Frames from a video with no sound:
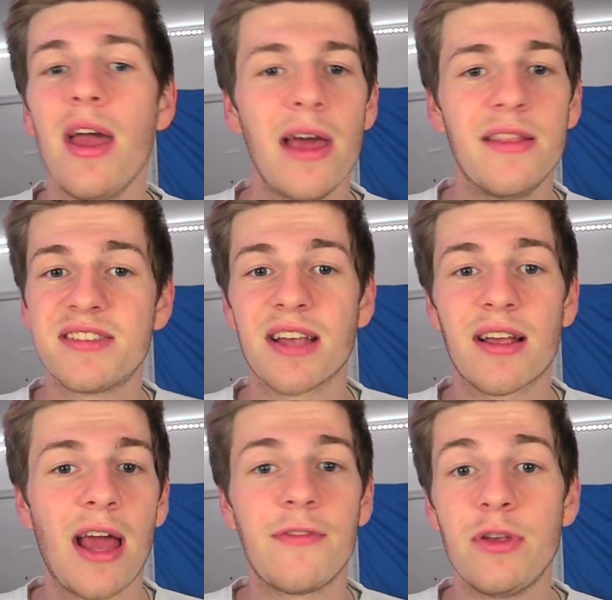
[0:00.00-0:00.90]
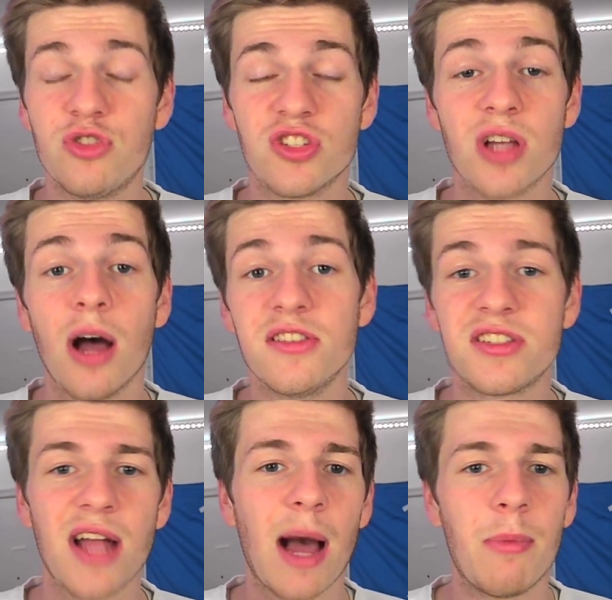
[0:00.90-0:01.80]
In the second half, he was just
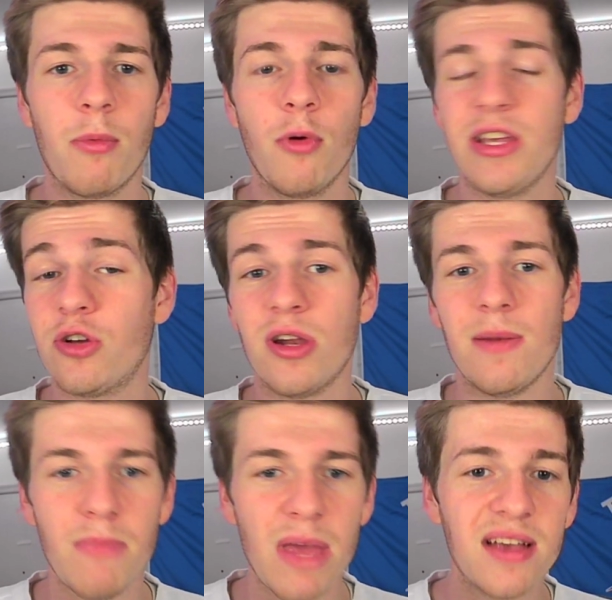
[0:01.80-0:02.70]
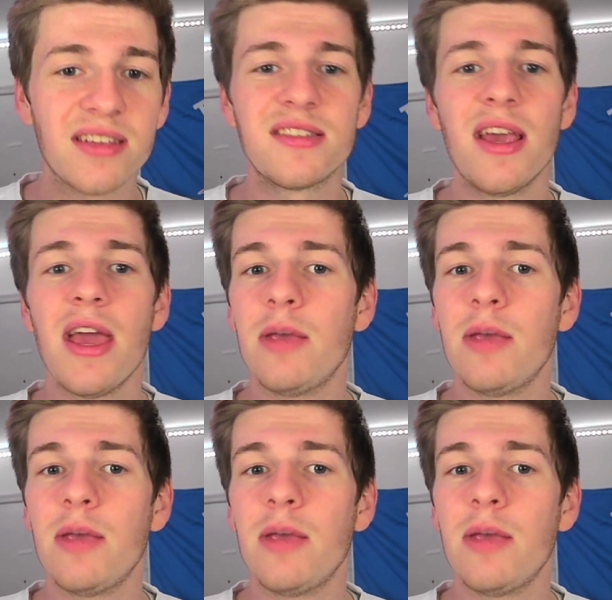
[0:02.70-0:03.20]
unstoppable. He couldn't miss.